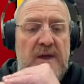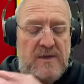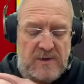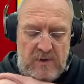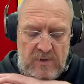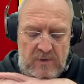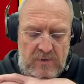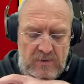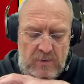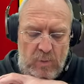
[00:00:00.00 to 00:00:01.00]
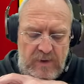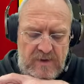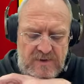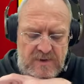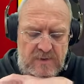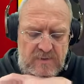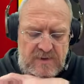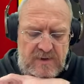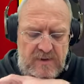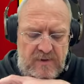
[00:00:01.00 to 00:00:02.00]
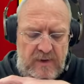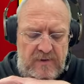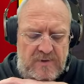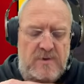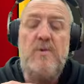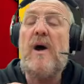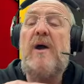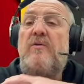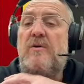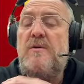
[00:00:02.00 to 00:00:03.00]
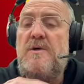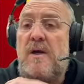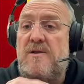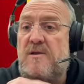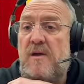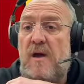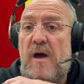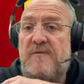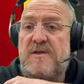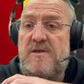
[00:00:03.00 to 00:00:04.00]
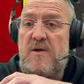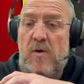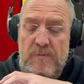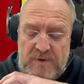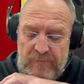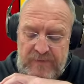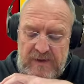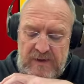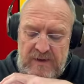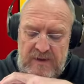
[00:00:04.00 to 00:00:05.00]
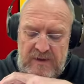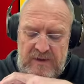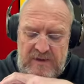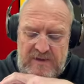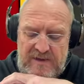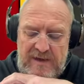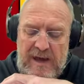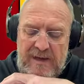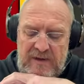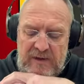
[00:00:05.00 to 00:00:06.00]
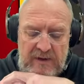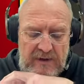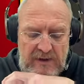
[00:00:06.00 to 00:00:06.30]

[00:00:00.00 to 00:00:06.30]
So the one that's usually like the 200 scarves as an option is nothing.